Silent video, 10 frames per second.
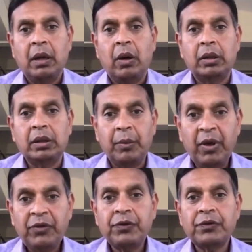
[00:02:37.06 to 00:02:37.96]
On the
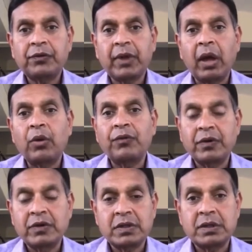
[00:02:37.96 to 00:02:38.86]
basis of thyroid
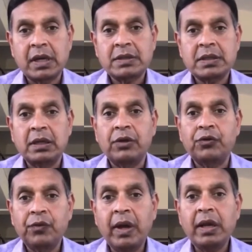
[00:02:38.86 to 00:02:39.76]
function tests, it is
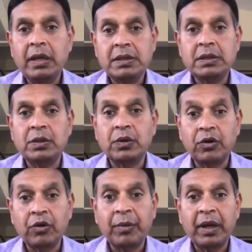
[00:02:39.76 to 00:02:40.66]
very easy to
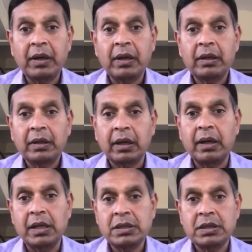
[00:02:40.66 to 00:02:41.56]
determine the
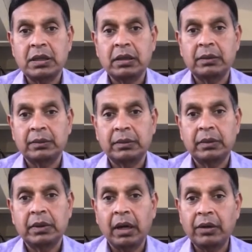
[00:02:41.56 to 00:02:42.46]
condition,
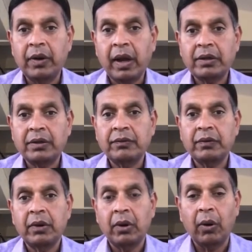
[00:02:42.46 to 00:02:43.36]
underactive
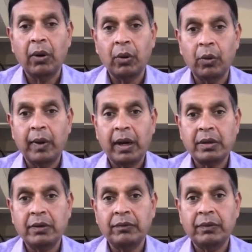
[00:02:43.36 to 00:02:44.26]
or
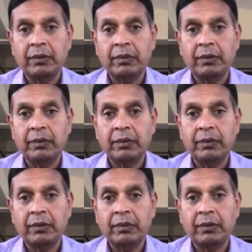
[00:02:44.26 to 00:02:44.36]
overactive.